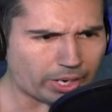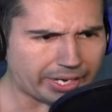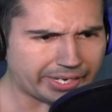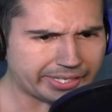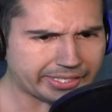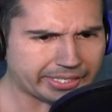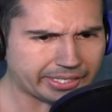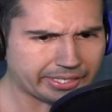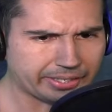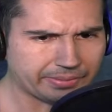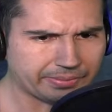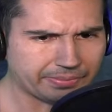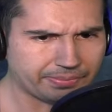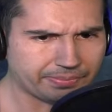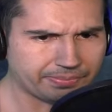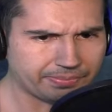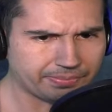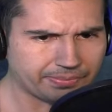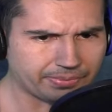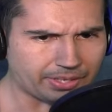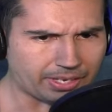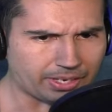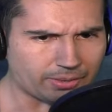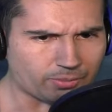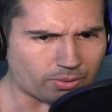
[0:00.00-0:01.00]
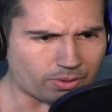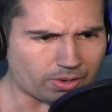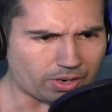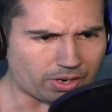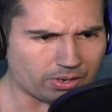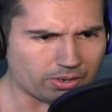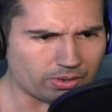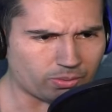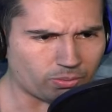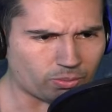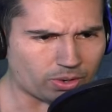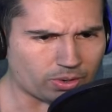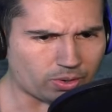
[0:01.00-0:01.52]
Great. Okay, what
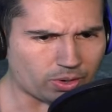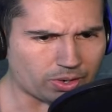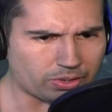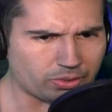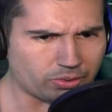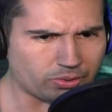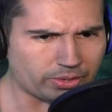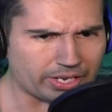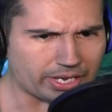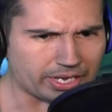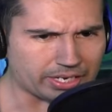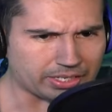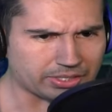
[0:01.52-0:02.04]
I what do I do